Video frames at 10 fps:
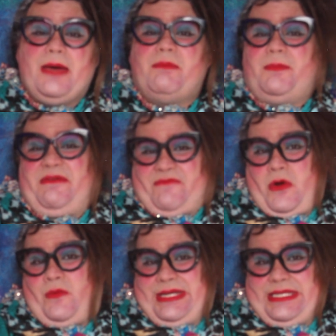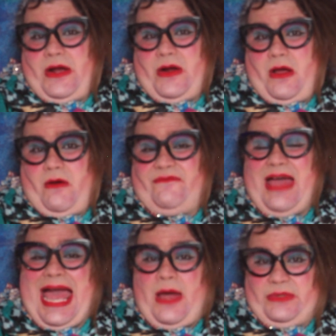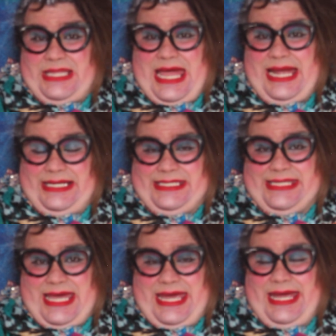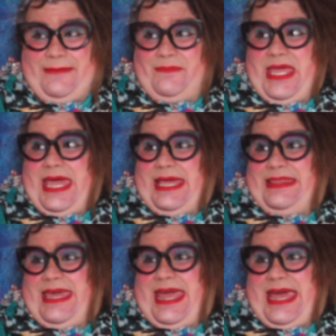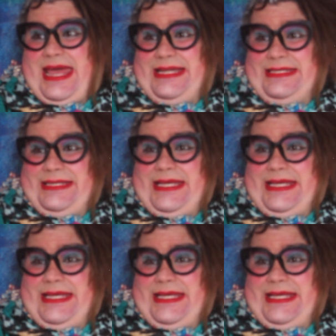But before we start off, I would like to say that